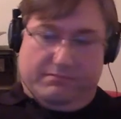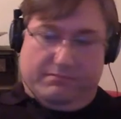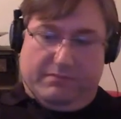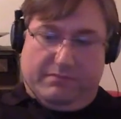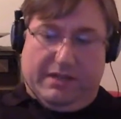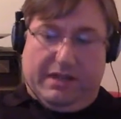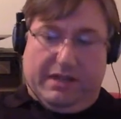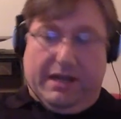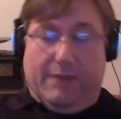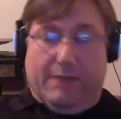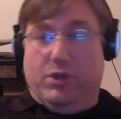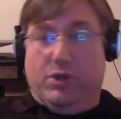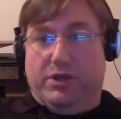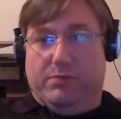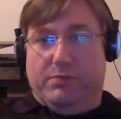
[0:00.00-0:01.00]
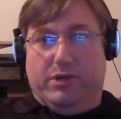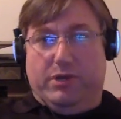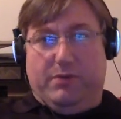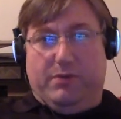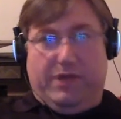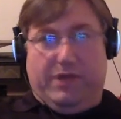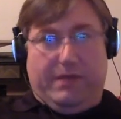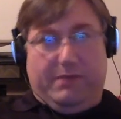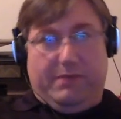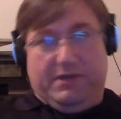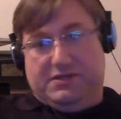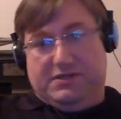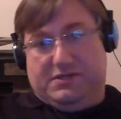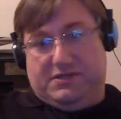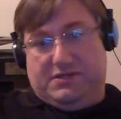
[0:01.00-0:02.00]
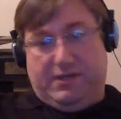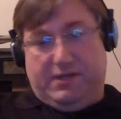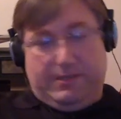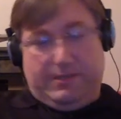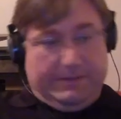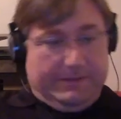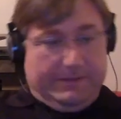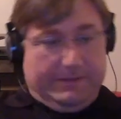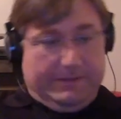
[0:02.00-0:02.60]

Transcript: And I'm willing to put up with that because it's, you